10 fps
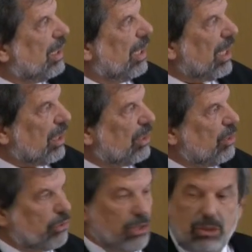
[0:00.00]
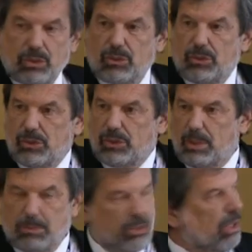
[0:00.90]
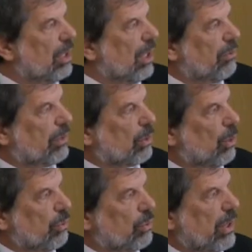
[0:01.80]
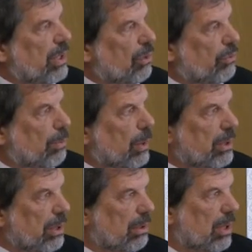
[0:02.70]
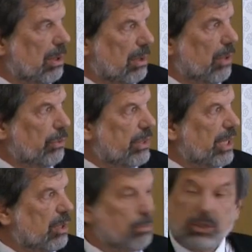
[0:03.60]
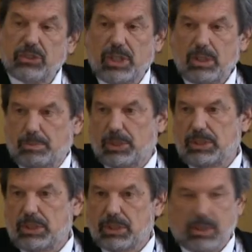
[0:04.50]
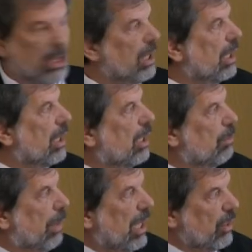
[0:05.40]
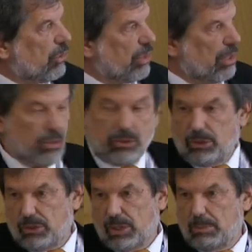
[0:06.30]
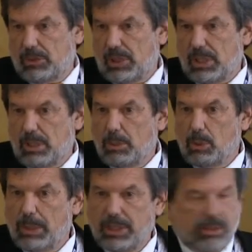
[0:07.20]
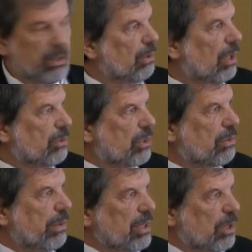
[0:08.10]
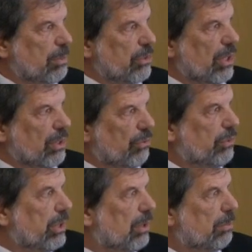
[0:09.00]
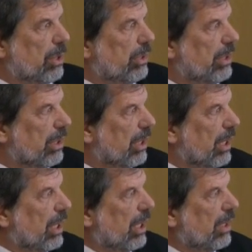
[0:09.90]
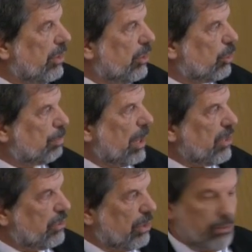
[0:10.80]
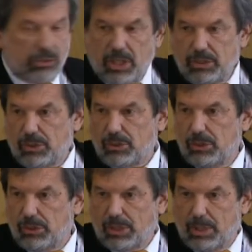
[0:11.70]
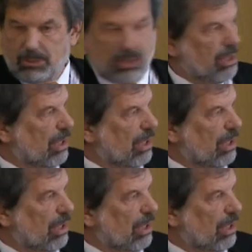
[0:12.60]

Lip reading: Active sensor systems have a growth rate of around 10% per year. Biosensor systems, at the moment, around 20% per year. And these passive sensor systems